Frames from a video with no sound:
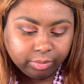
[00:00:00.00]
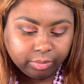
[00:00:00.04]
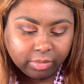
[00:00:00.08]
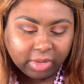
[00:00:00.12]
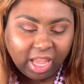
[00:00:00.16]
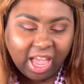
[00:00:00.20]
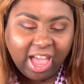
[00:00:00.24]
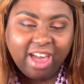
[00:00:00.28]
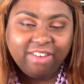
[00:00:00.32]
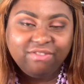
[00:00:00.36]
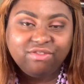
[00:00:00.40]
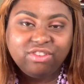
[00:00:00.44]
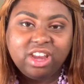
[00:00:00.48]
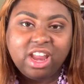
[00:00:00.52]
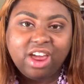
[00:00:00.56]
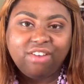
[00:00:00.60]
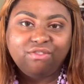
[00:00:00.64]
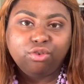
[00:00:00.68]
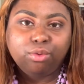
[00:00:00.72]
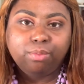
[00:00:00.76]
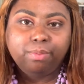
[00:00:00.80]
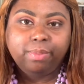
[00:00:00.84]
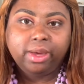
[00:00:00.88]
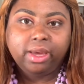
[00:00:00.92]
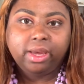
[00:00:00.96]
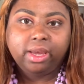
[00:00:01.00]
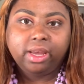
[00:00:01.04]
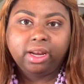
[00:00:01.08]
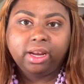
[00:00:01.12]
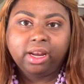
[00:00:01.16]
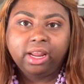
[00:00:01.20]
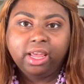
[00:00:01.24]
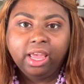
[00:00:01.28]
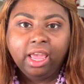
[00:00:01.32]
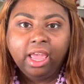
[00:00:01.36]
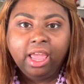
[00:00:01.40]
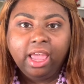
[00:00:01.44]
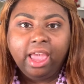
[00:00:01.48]
I've never been
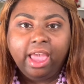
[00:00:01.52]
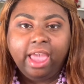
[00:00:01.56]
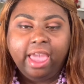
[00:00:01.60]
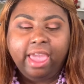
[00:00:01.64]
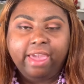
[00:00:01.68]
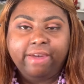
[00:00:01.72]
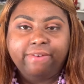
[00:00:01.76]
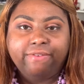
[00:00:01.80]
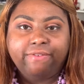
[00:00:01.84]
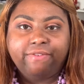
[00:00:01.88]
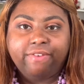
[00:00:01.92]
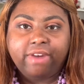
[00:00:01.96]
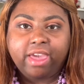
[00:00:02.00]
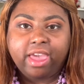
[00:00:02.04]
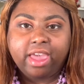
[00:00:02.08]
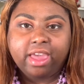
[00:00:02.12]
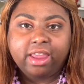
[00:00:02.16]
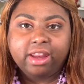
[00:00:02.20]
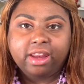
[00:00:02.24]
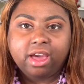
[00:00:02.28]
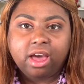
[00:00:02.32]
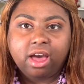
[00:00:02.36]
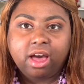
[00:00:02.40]
a fan